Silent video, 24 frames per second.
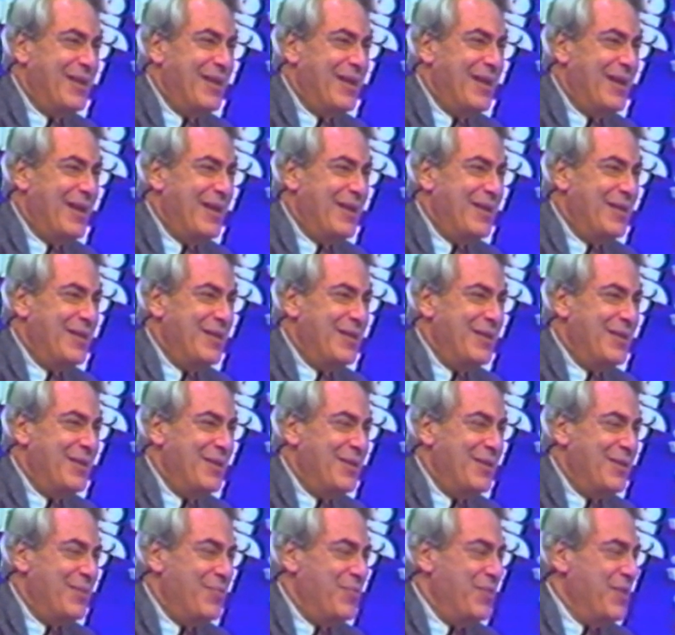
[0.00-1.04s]
And
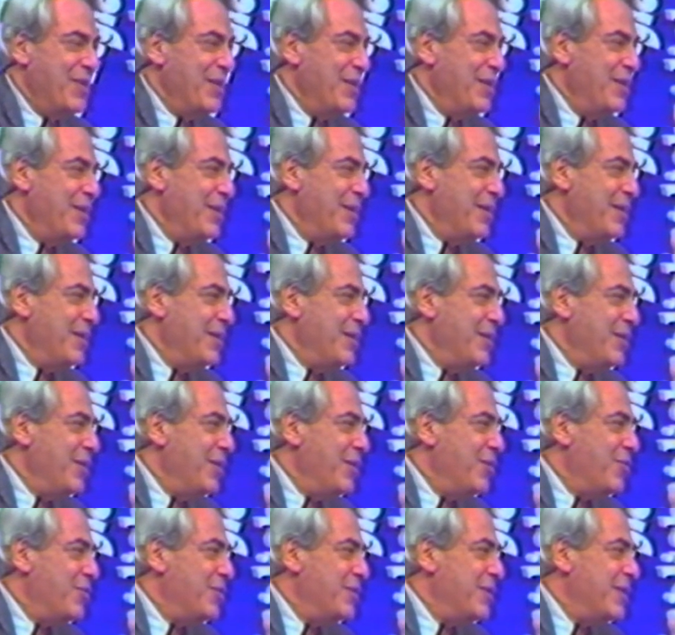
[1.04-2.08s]
um,
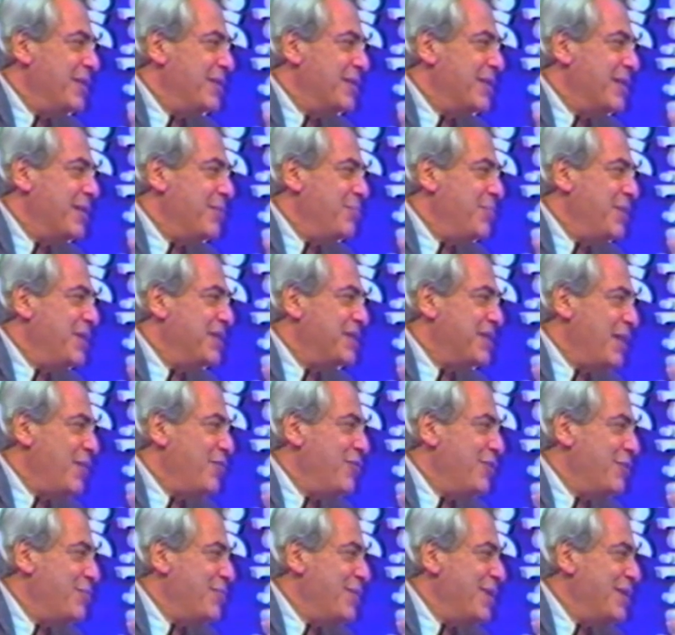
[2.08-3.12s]
you can, it can be
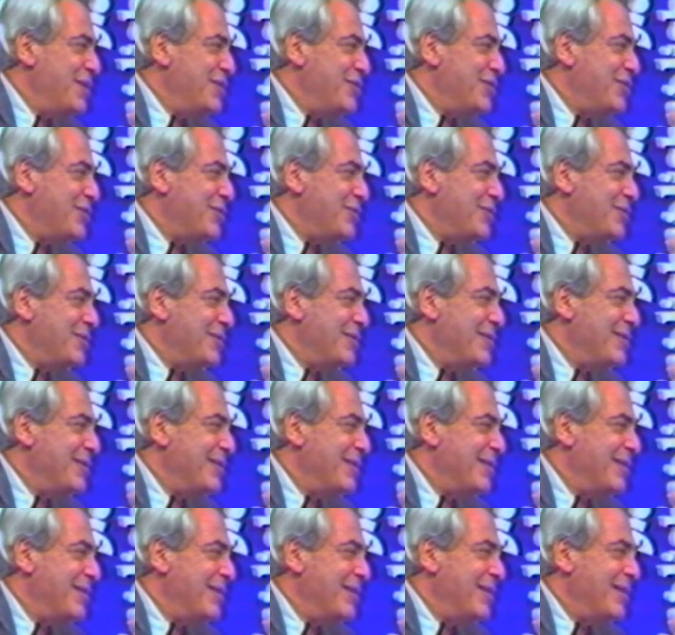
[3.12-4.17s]
self-administered.
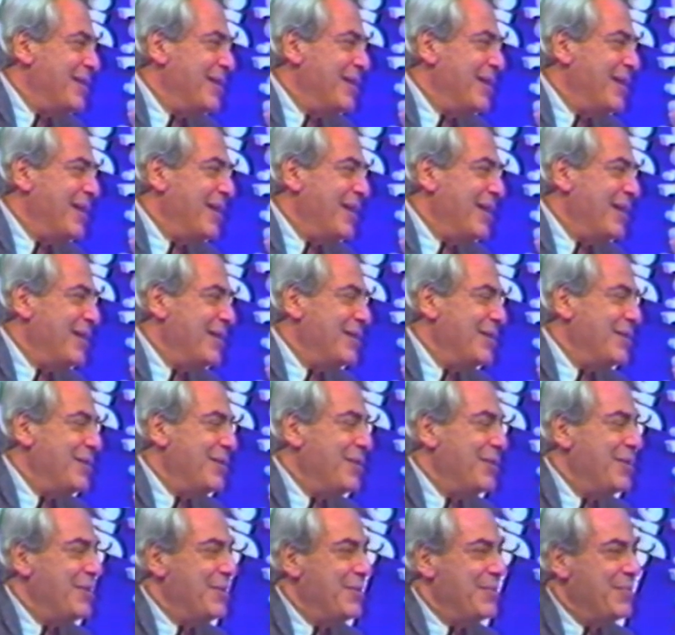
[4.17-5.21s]
Uh -huh. And
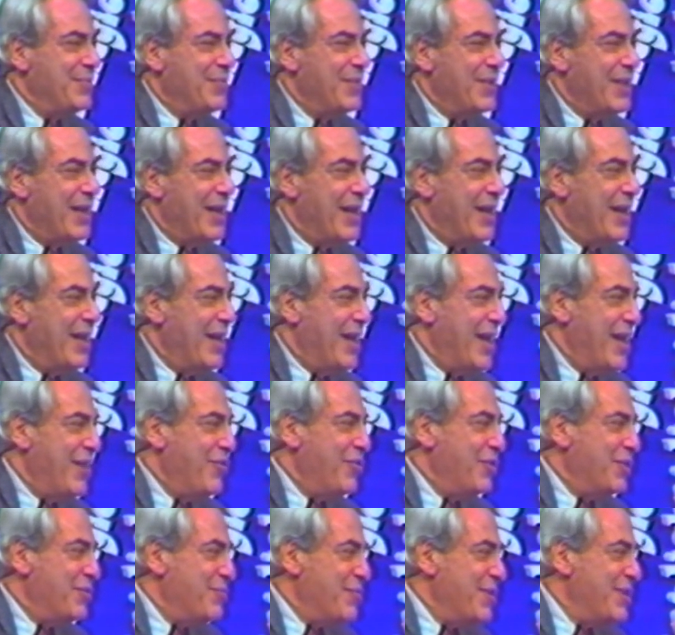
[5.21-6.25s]
um,
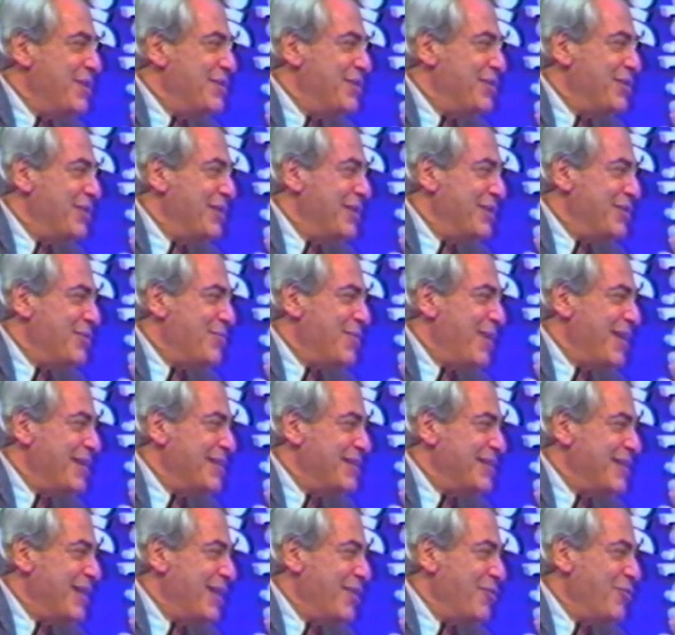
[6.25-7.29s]
I've administered it to
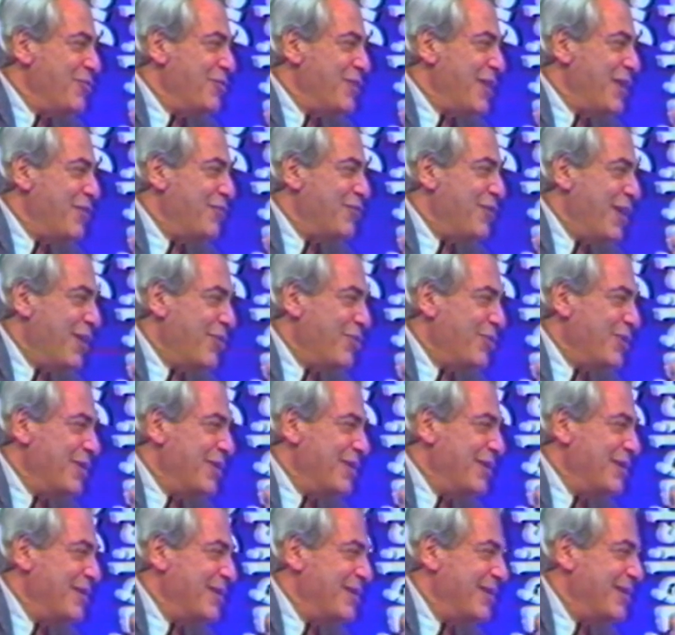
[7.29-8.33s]
myself and I
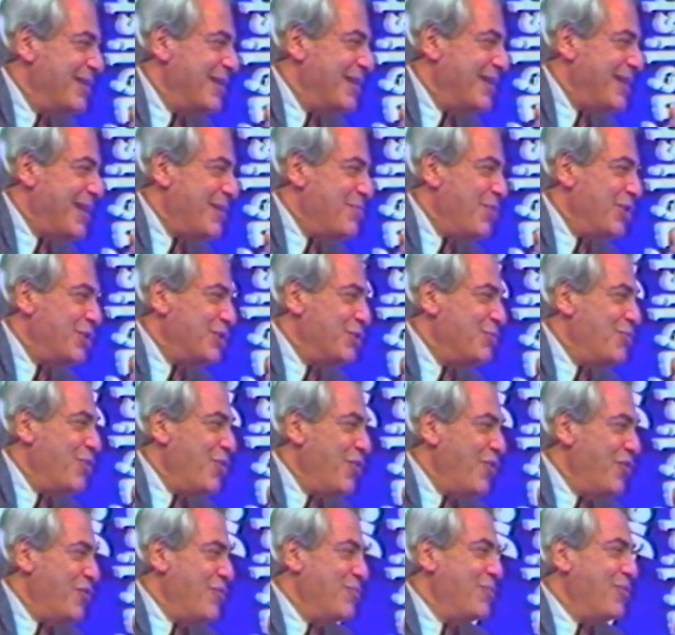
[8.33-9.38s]
found that yeah. I'm much
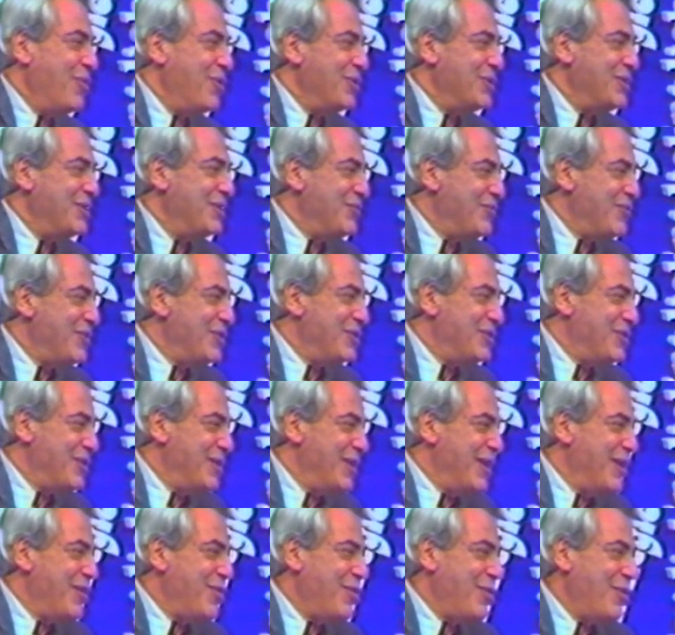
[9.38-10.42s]
more of a positivist
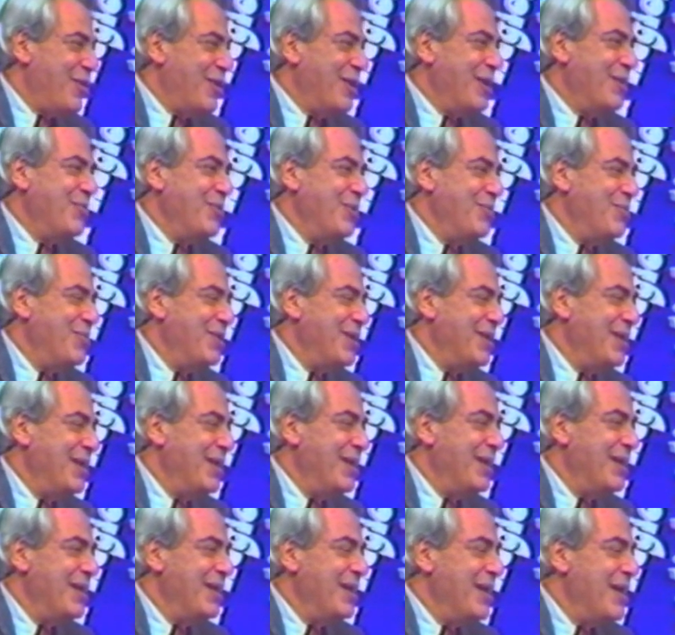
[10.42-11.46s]
than I thought I would
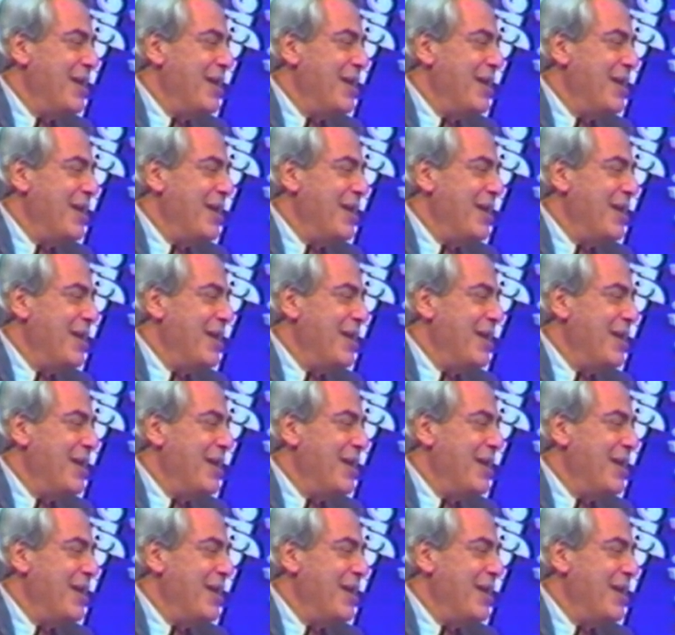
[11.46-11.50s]
be.